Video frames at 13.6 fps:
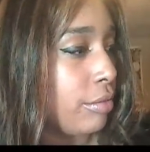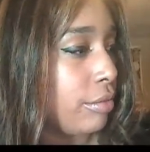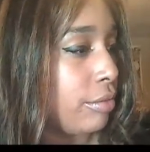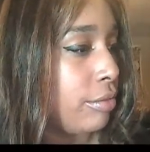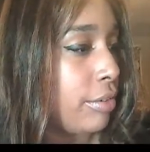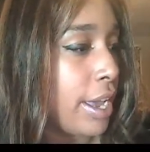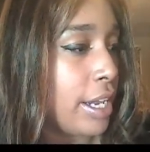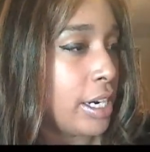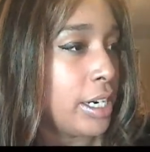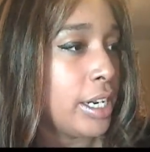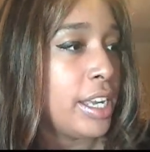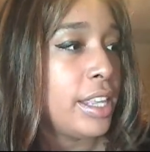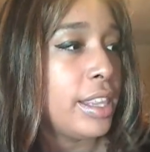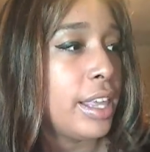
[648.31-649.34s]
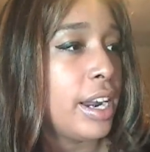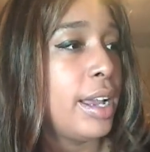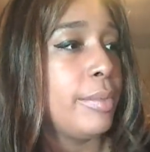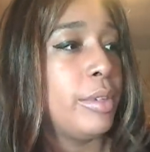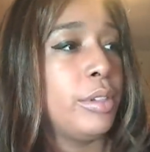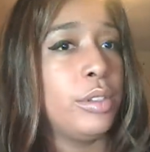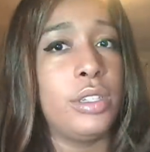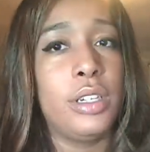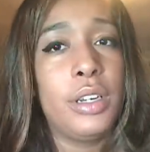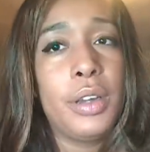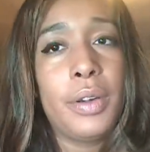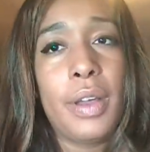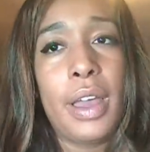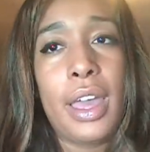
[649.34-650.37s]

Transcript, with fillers: red in it than I'm used to.